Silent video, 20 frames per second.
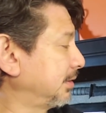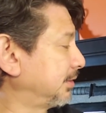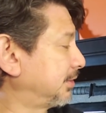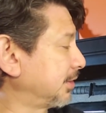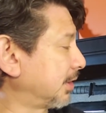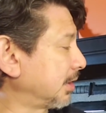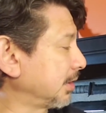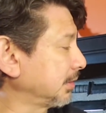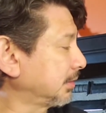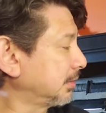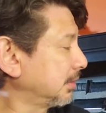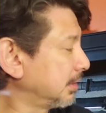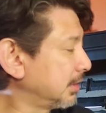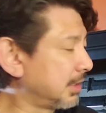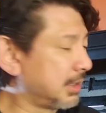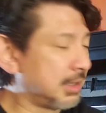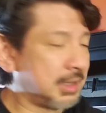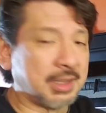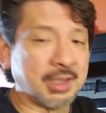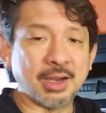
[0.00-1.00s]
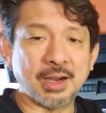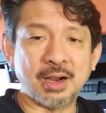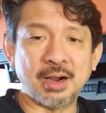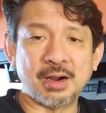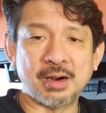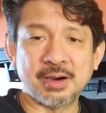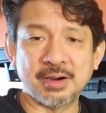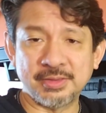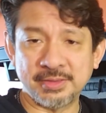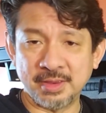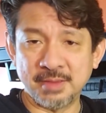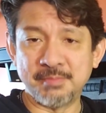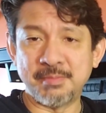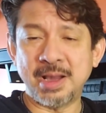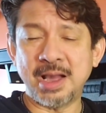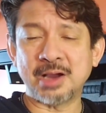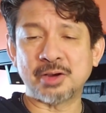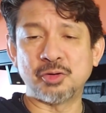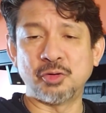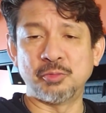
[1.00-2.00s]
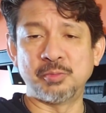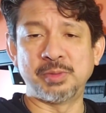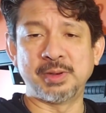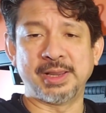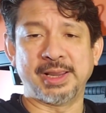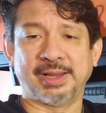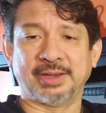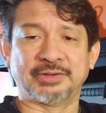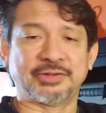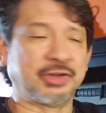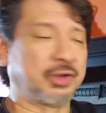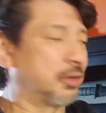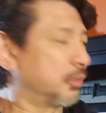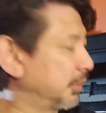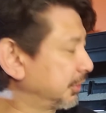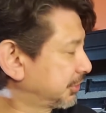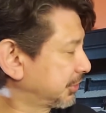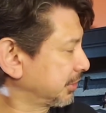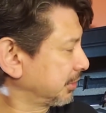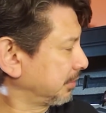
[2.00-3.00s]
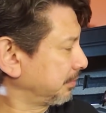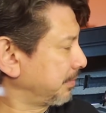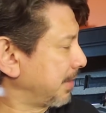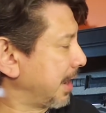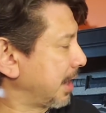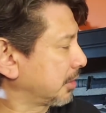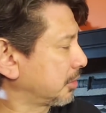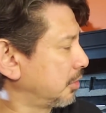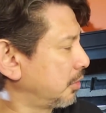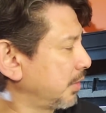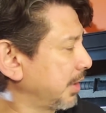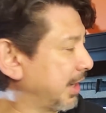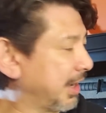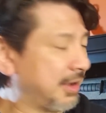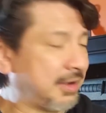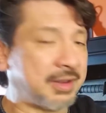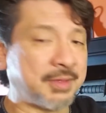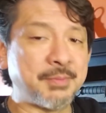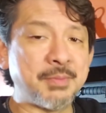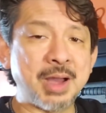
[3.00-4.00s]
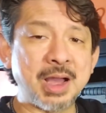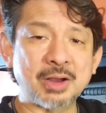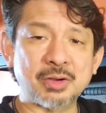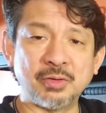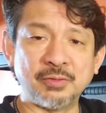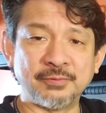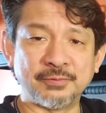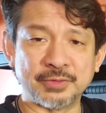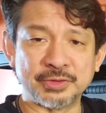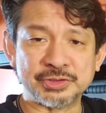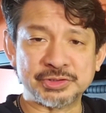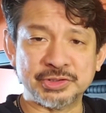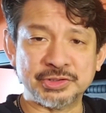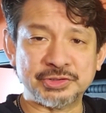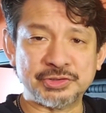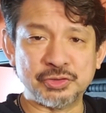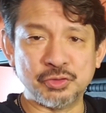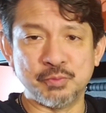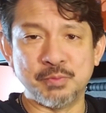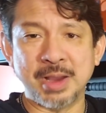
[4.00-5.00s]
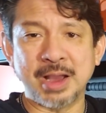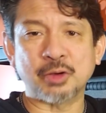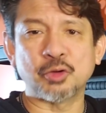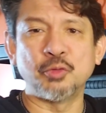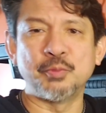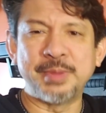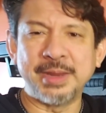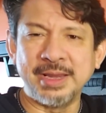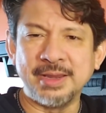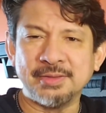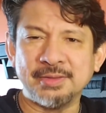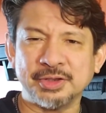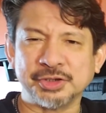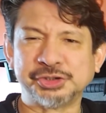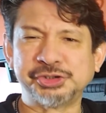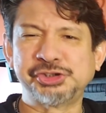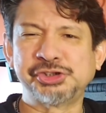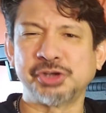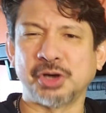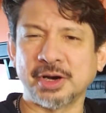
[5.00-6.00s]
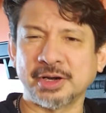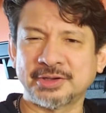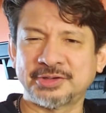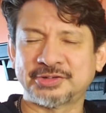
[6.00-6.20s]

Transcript: the dart are the Mako blades, the original Mako and the Mako version 2, Mako being the shark